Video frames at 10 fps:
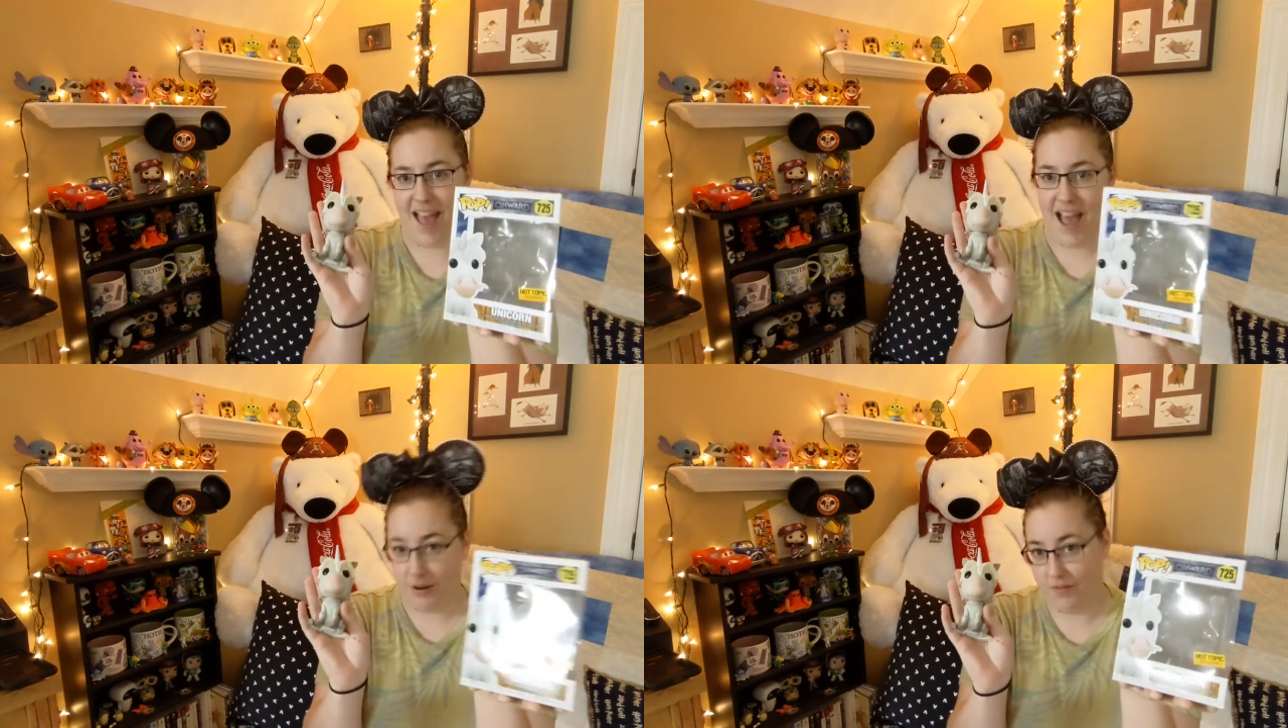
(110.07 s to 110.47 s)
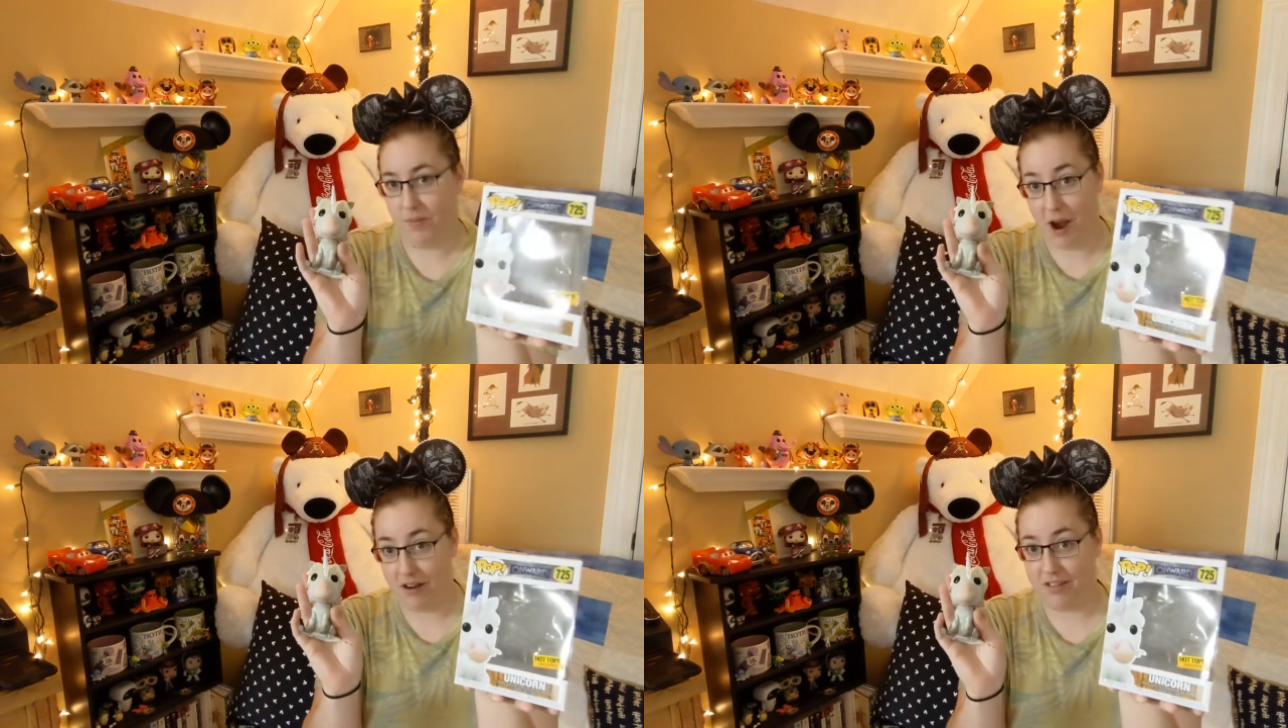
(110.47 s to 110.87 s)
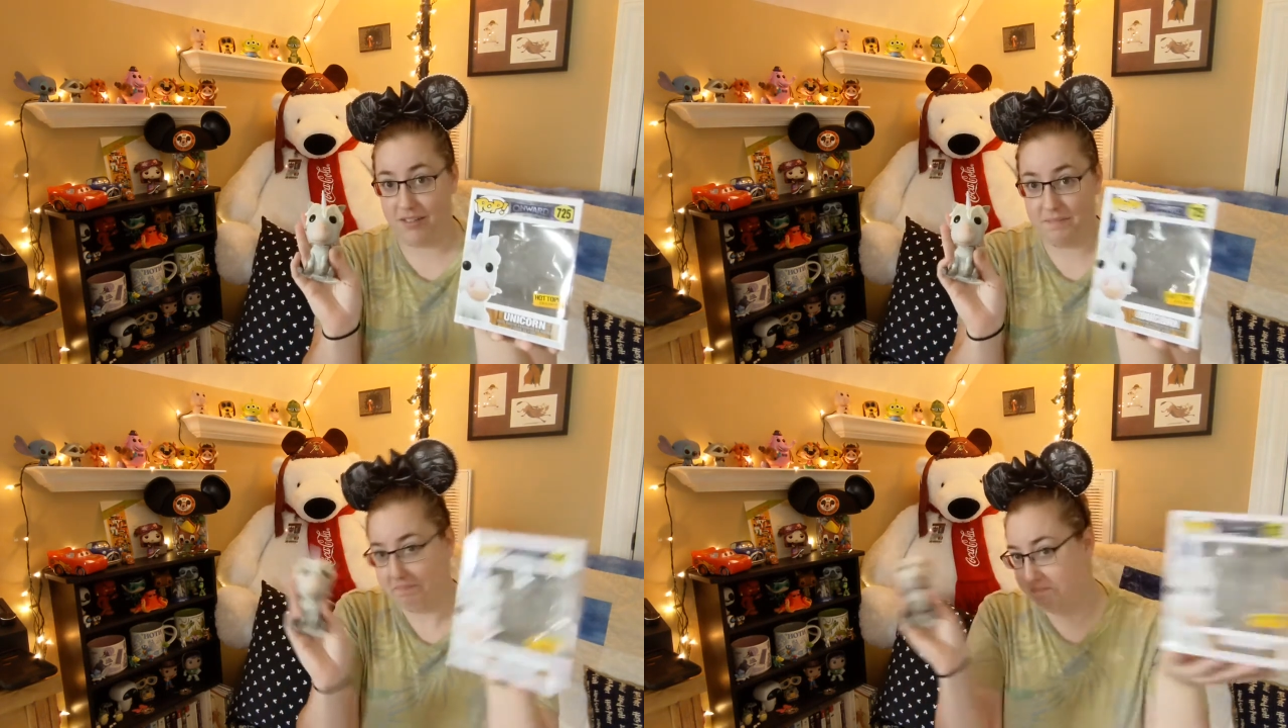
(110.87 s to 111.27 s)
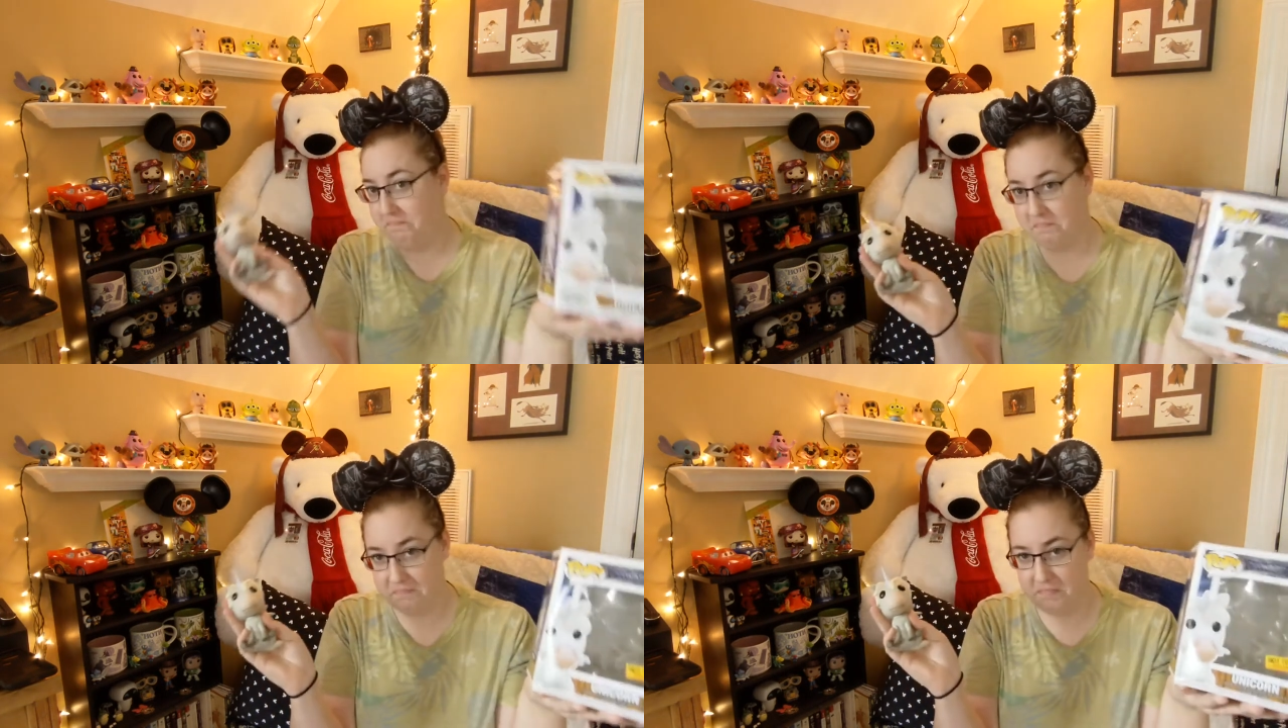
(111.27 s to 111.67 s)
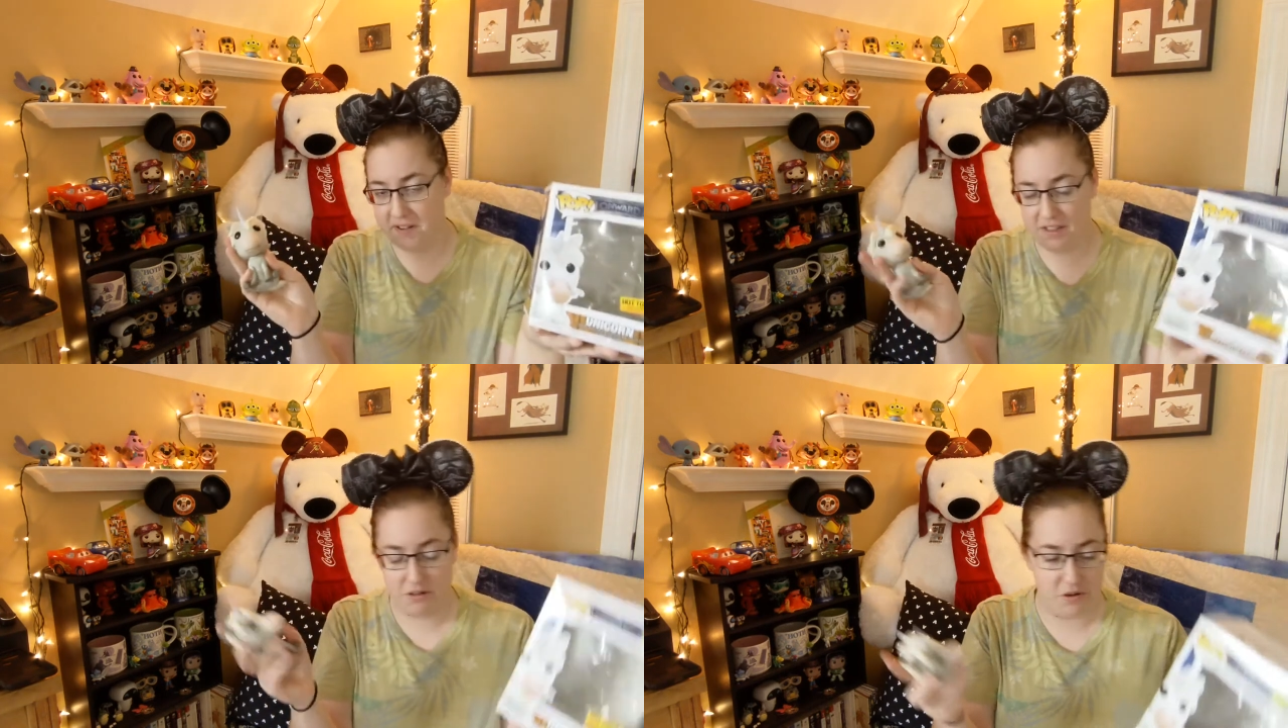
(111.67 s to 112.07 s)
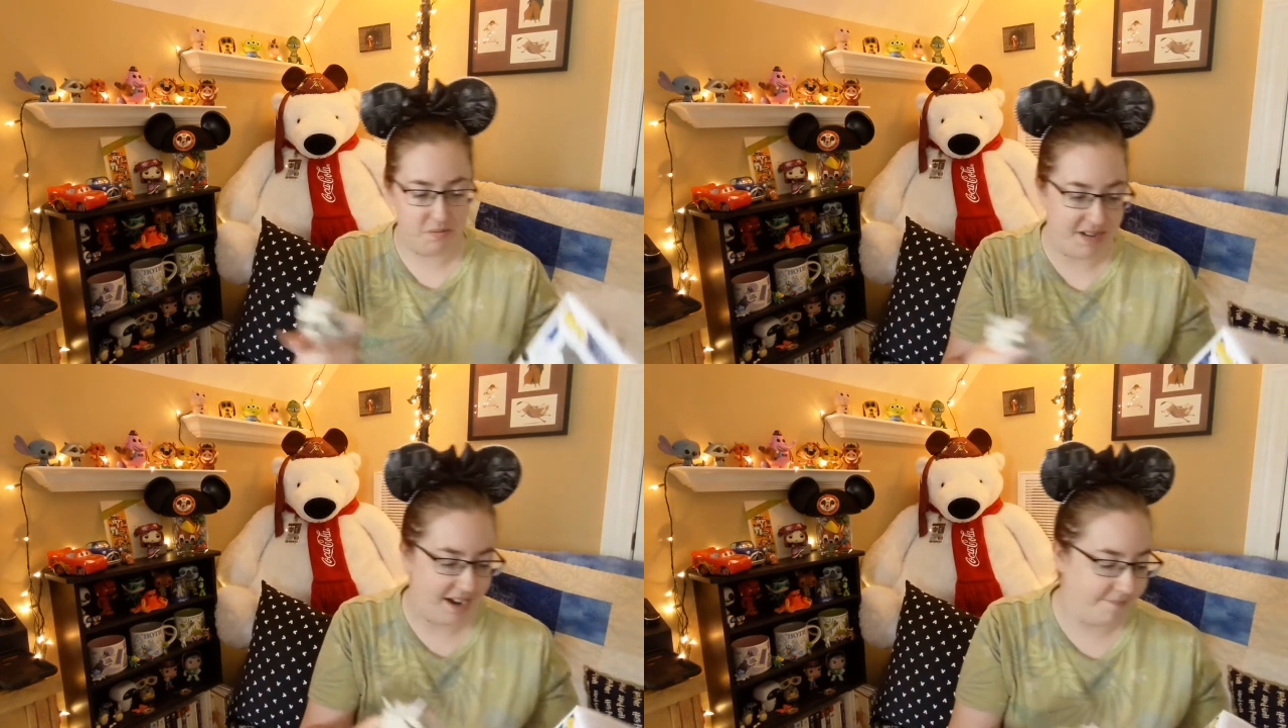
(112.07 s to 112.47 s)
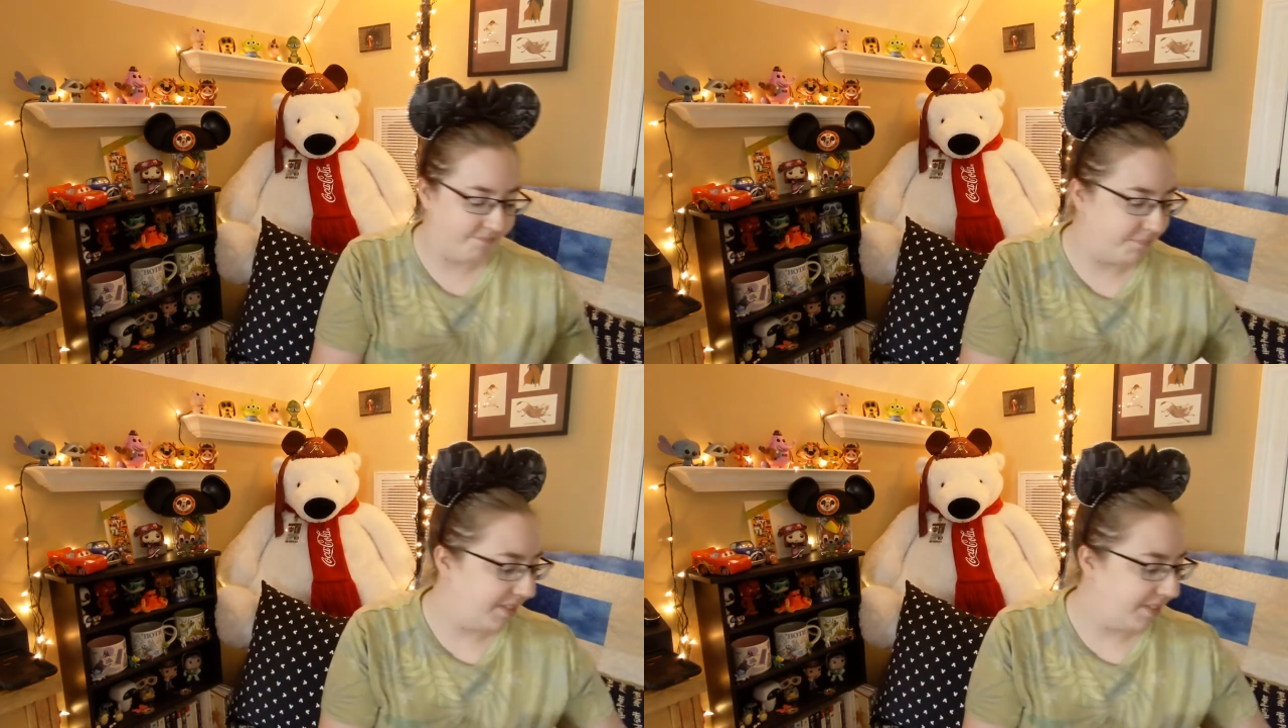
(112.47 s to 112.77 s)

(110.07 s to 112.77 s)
out of the box. Pretty literal meaning.